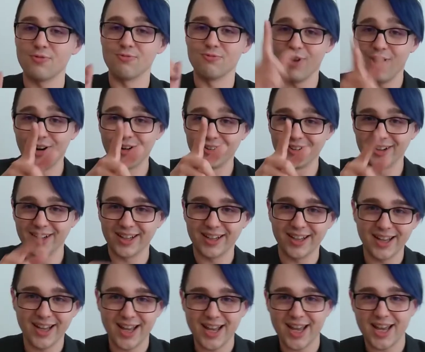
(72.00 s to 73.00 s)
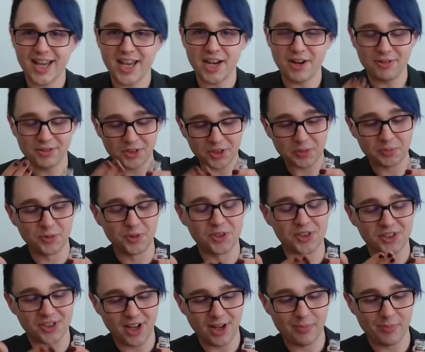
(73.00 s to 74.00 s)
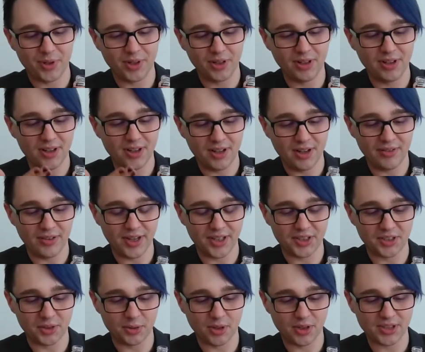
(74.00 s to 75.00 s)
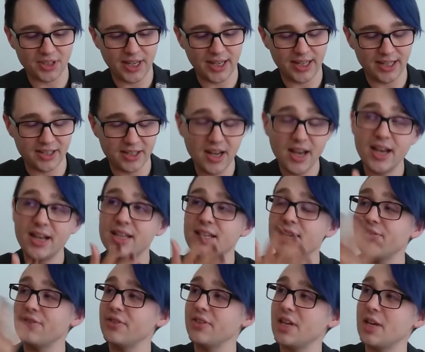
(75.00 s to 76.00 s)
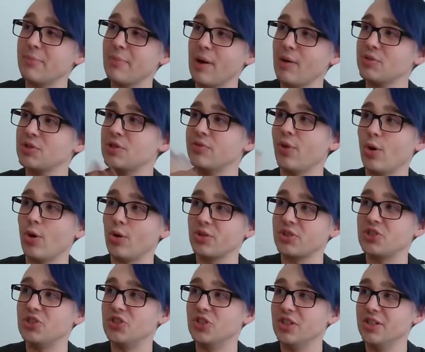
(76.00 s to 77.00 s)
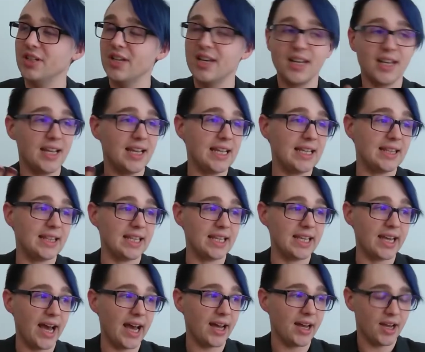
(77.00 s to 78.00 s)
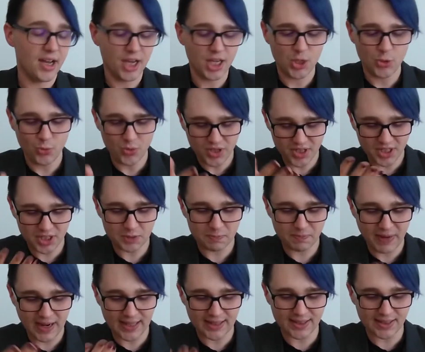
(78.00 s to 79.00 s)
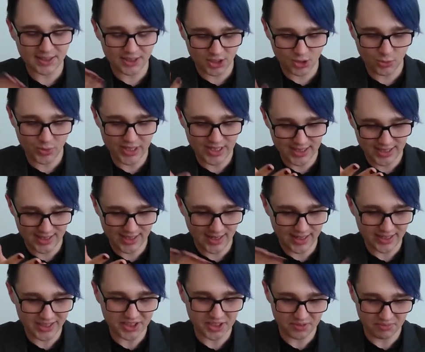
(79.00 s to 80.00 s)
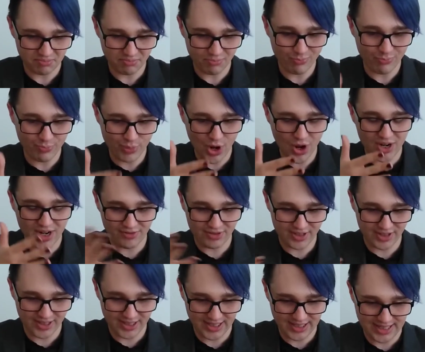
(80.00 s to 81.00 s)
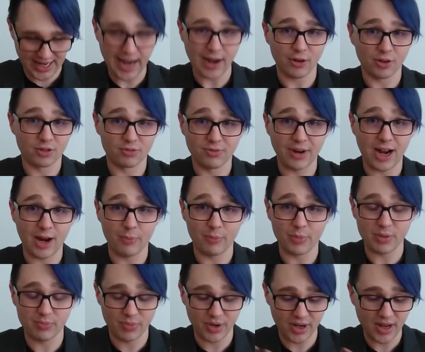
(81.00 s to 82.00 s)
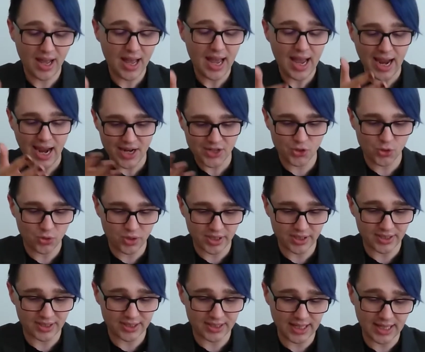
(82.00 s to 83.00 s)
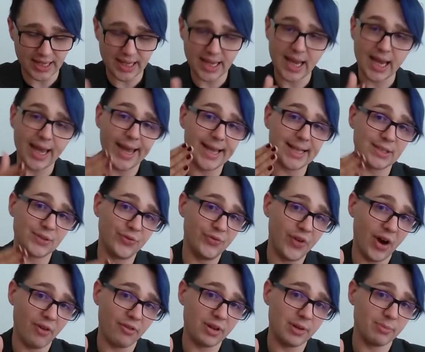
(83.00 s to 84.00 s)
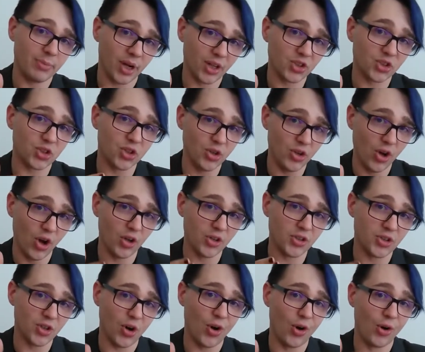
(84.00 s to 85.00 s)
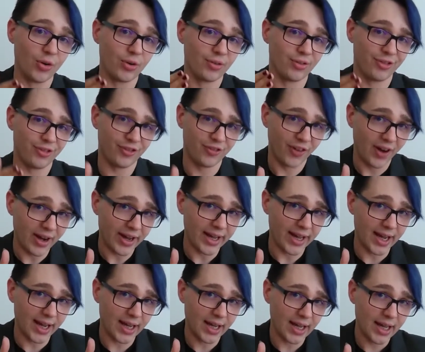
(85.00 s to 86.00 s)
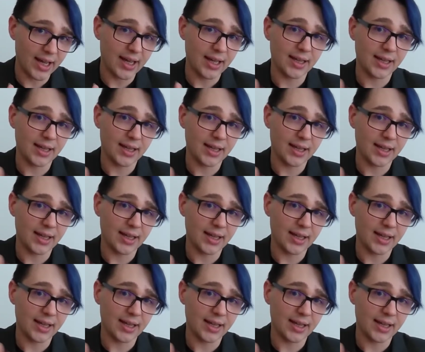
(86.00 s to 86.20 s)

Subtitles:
Wrong! Here is a small sample of isooctane, and given the amount of oxygen in the air, you would expect this to ignite and burn everything down around me, but as you can see, it's very much not on fire.